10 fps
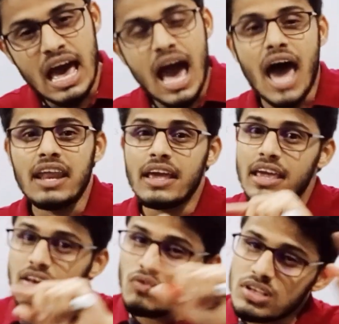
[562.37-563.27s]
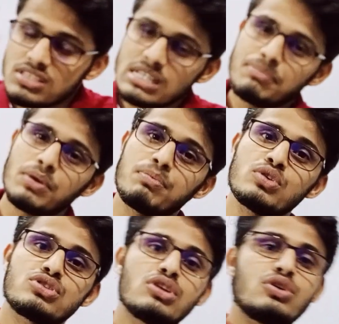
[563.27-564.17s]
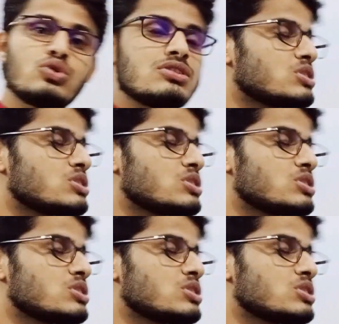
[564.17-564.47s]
and inversely proportional to the